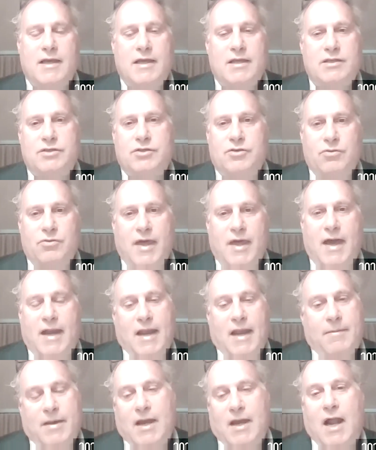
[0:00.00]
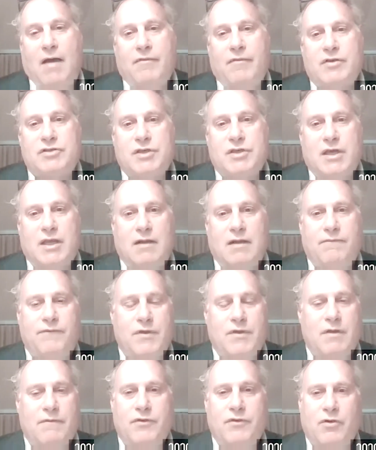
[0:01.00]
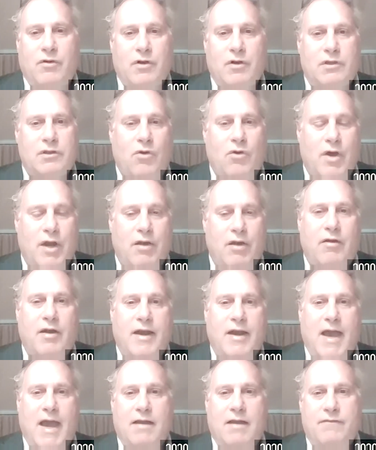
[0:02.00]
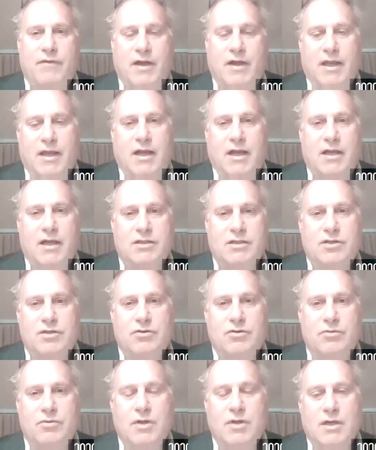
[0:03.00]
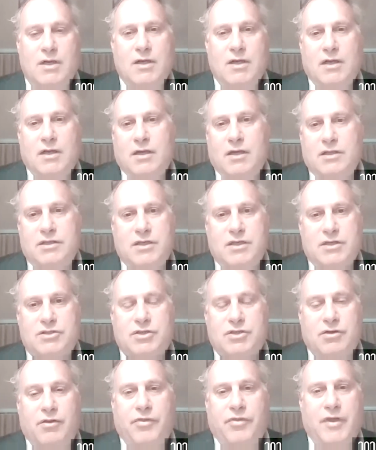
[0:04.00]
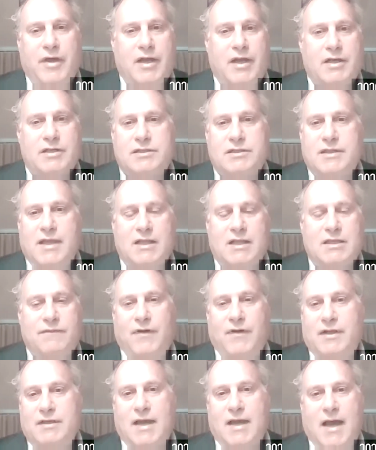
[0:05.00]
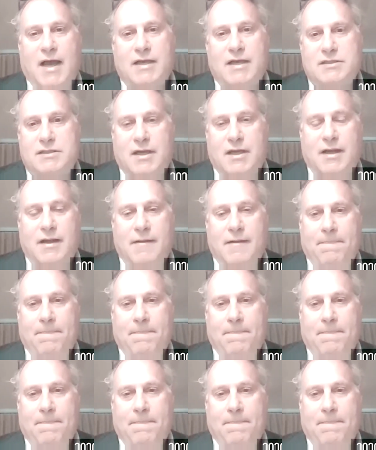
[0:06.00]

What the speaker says: do that. I mean, obviously, and if you're a lawyer and advocate and can do additional things, that's fantastic.